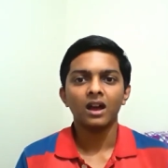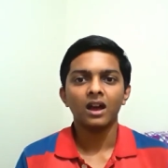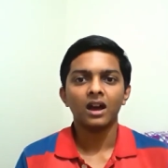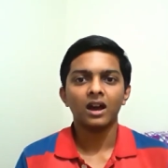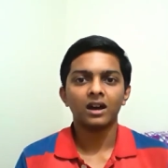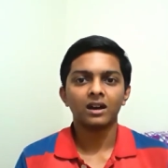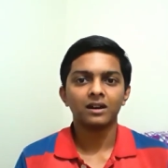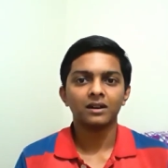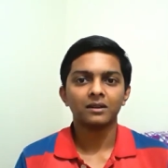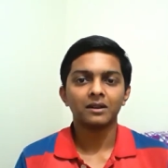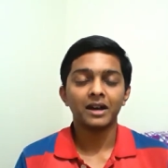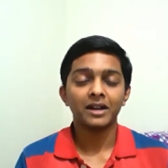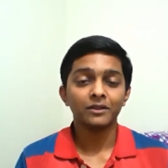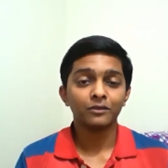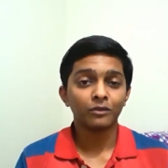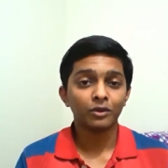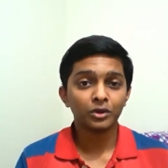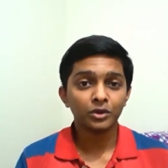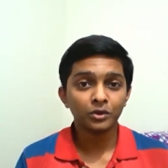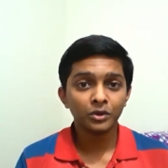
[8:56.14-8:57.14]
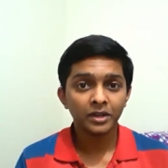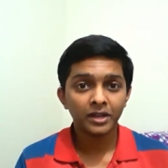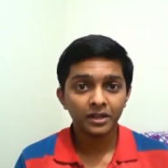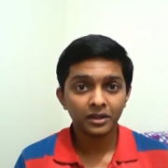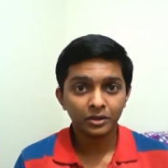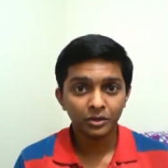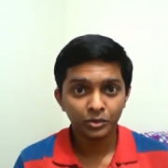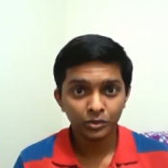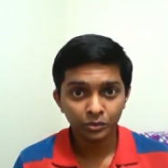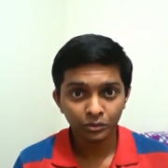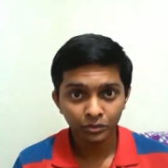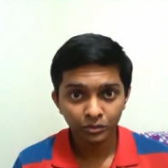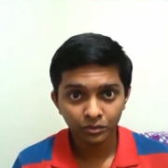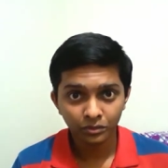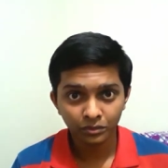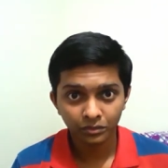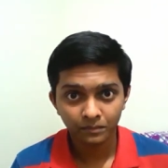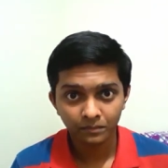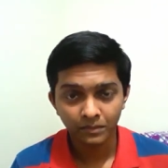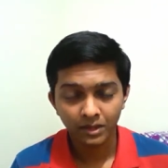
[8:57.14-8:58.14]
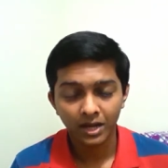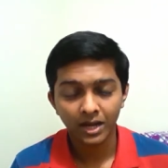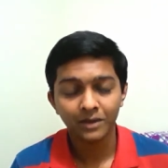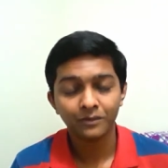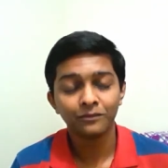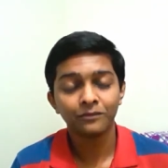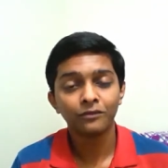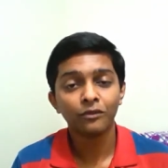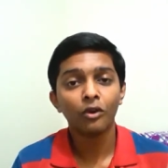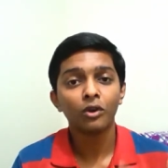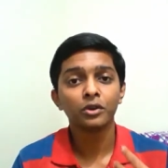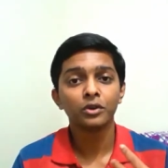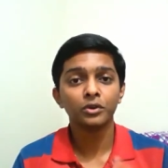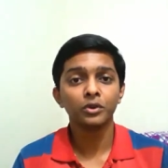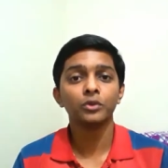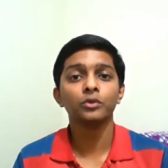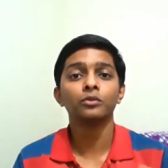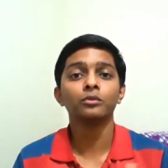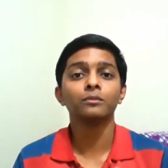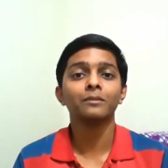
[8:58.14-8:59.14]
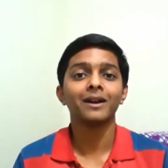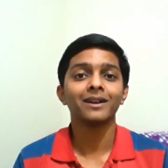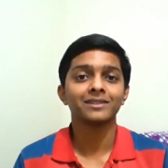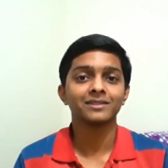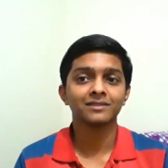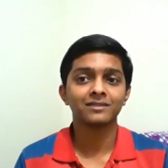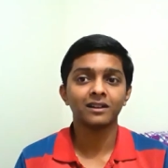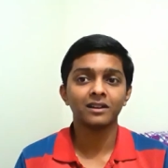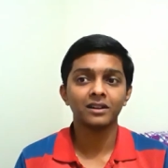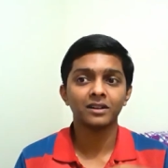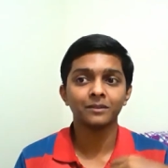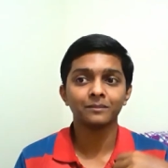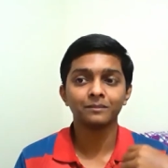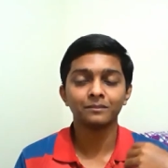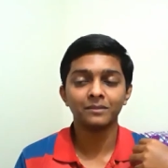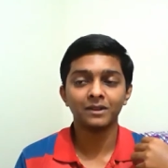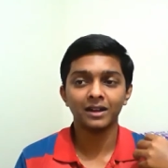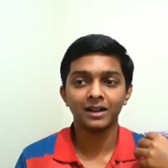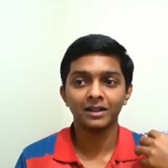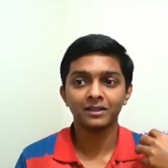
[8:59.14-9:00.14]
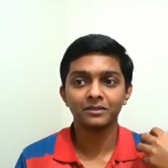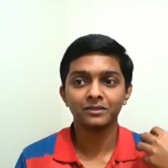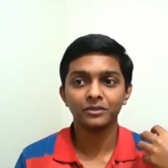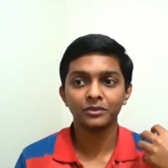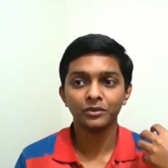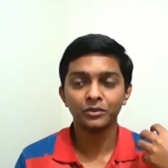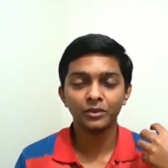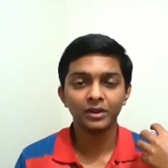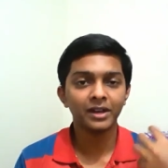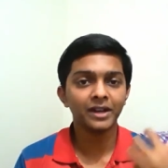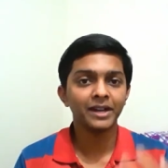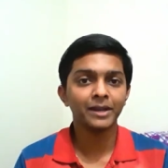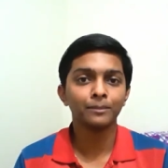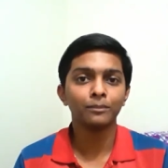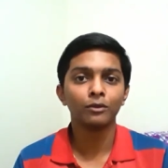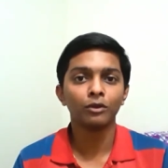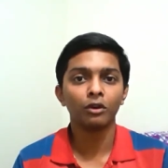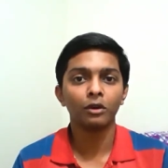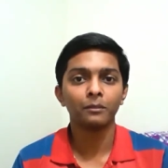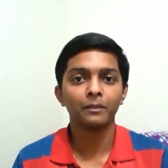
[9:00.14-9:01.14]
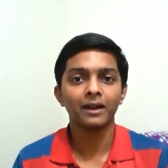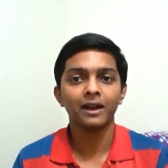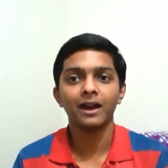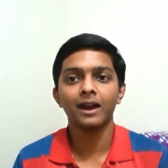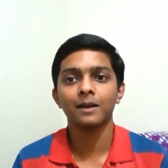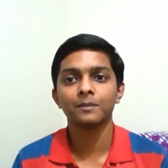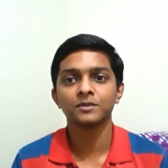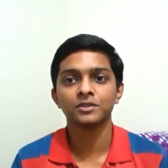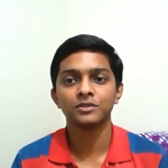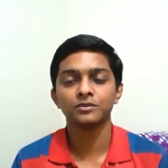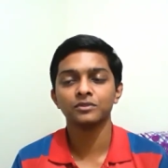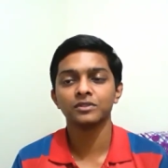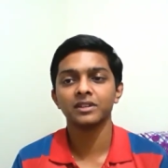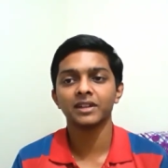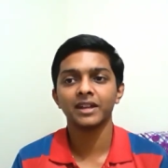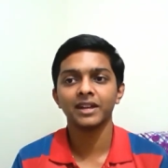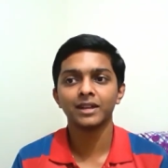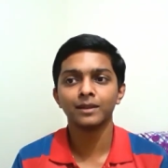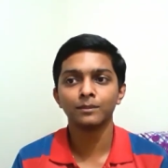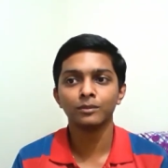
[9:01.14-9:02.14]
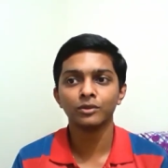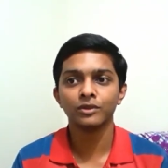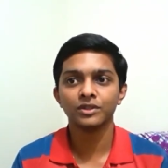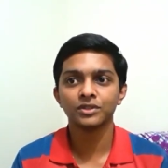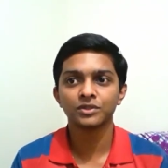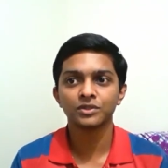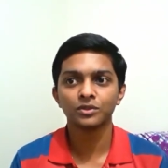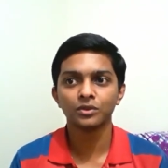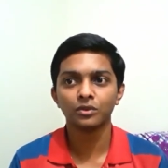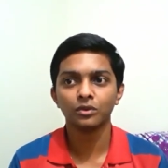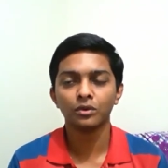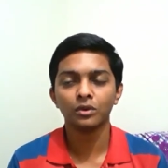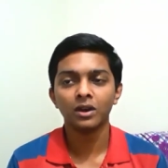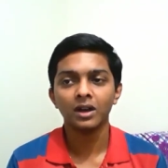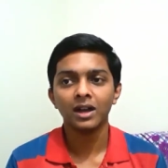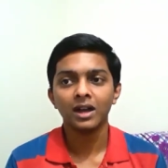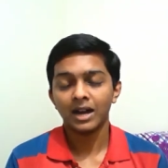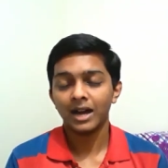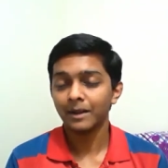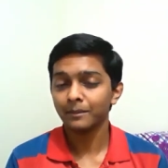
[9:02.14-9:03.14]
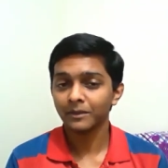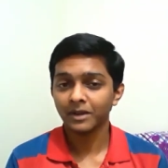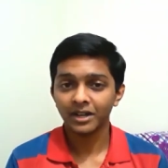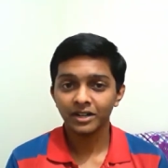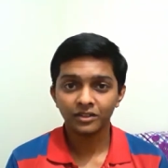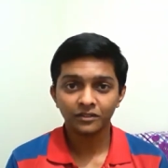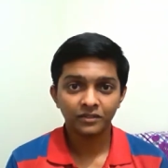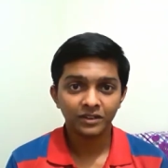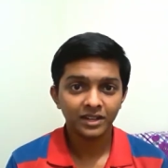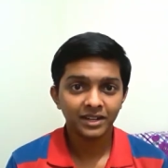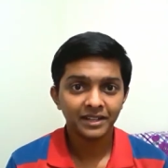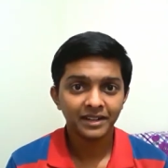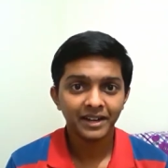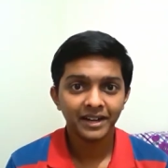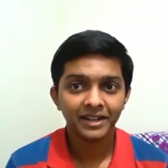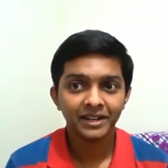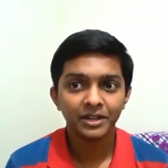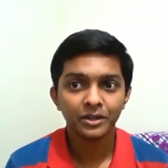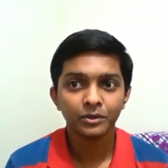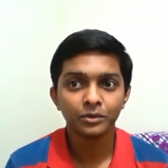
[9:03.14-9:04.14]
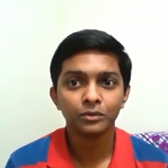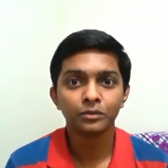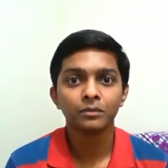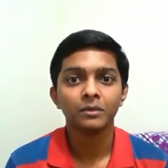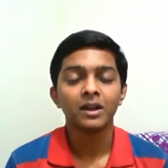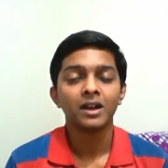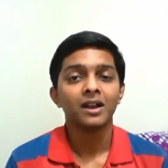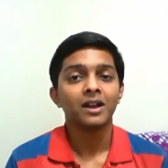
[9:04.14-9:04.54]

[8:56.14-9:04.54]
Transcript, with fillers: uh, i want to get, do I want to do my startup and to really deploy my apps using AWS. So I'm kind of really ready to